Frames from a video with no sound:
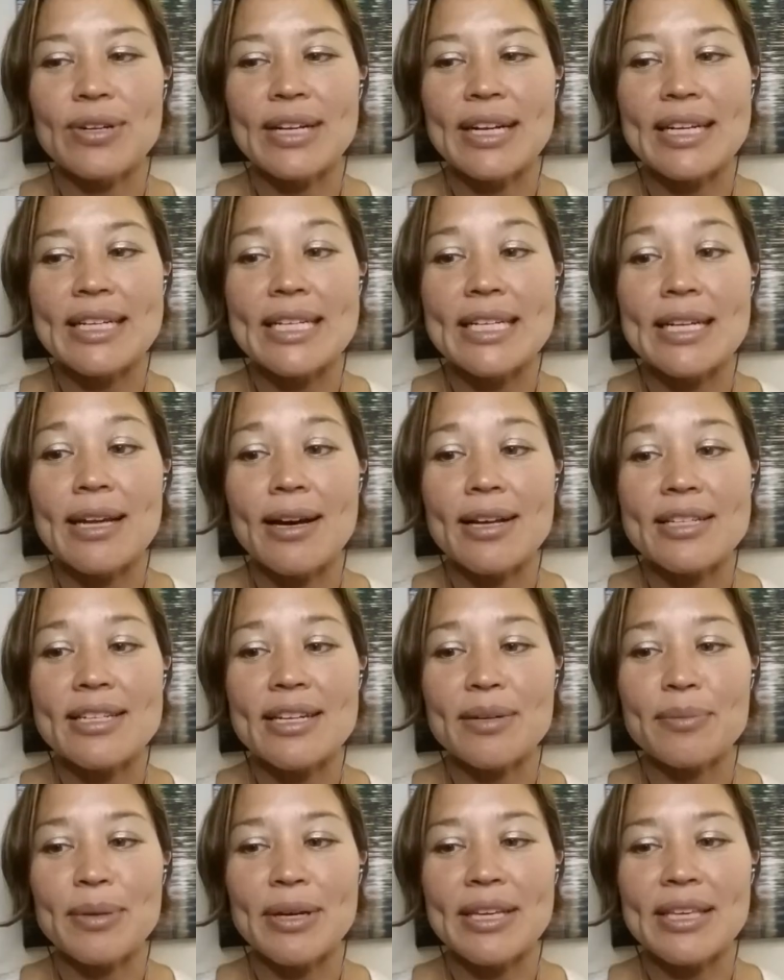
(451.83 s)
and I did not
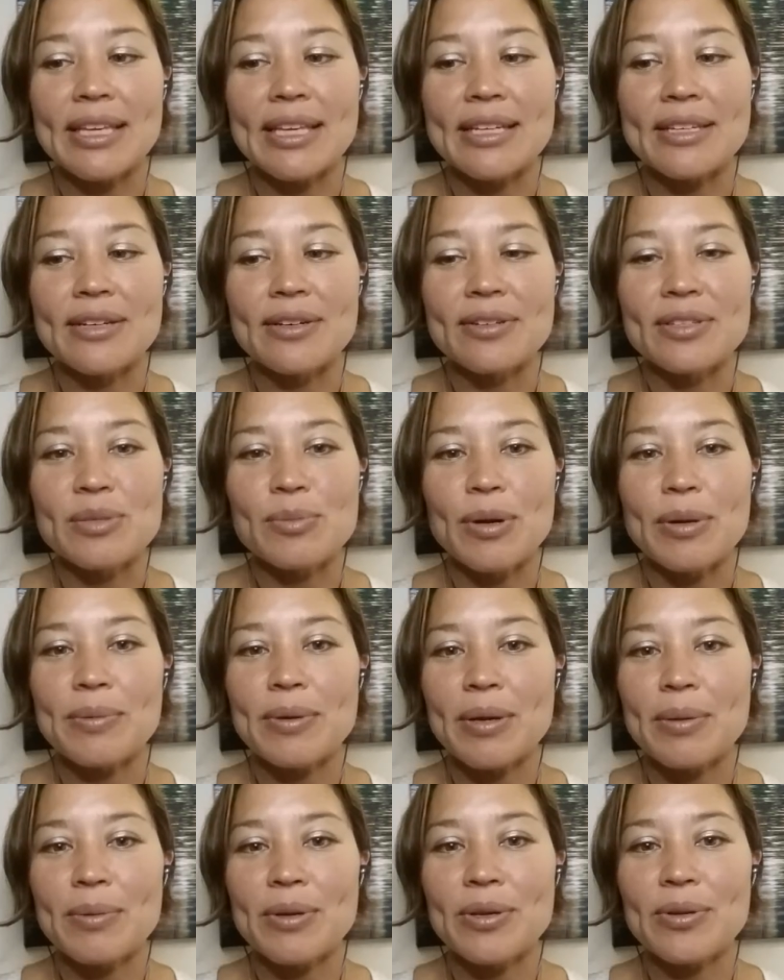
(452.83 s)
check my ketones, but I'm
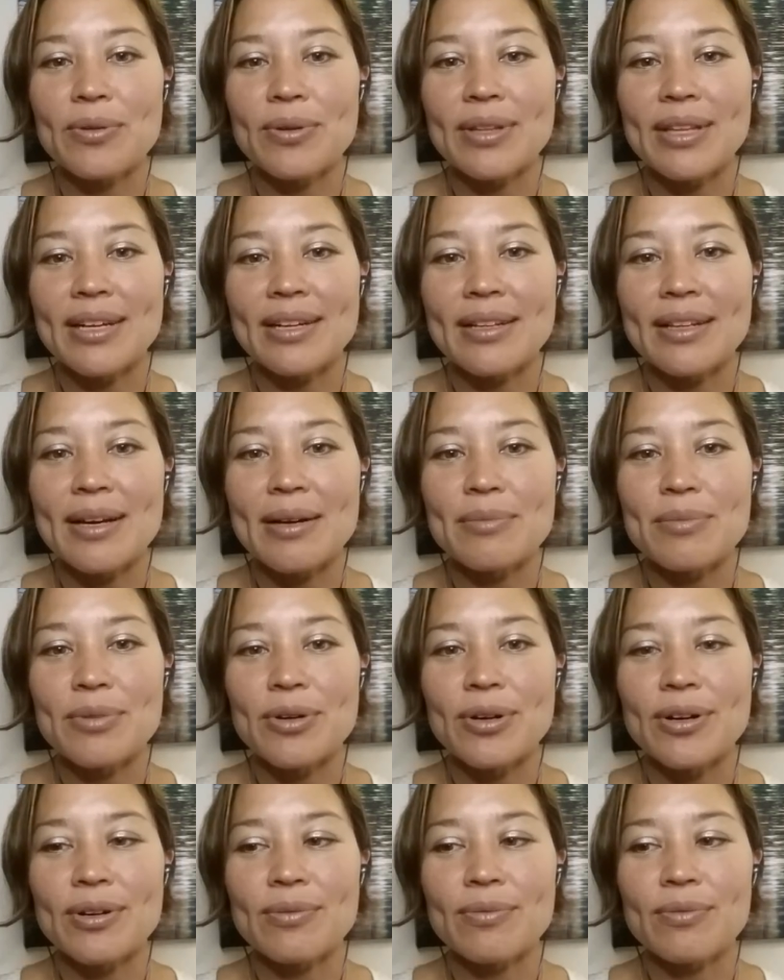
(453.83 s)
gonna be doing that a lot
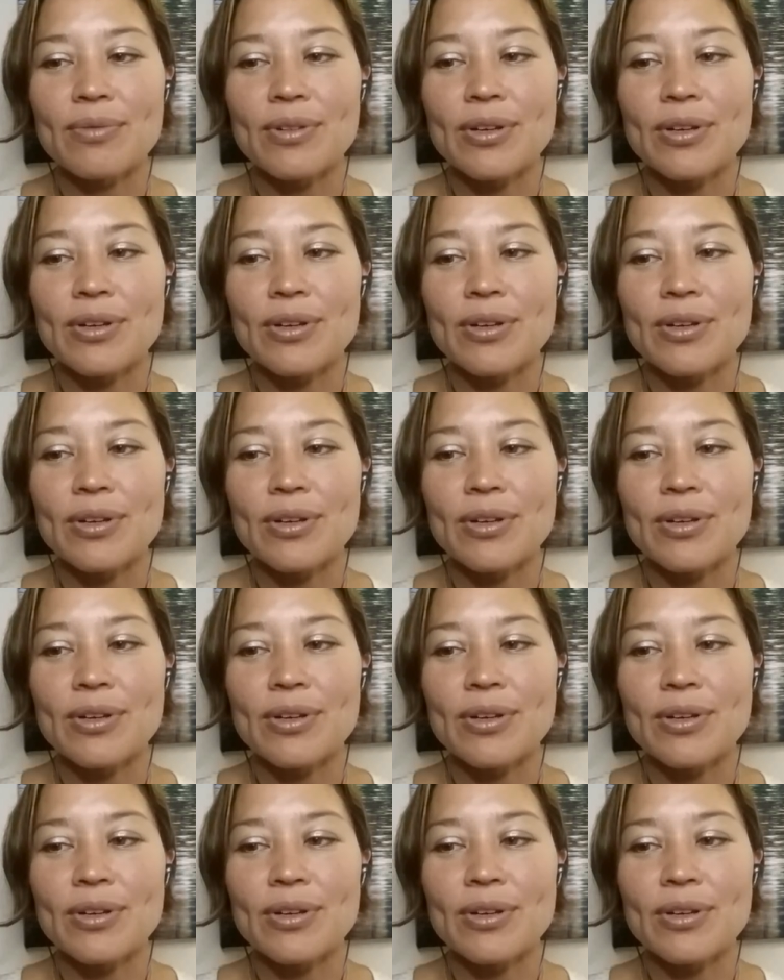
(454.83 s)
more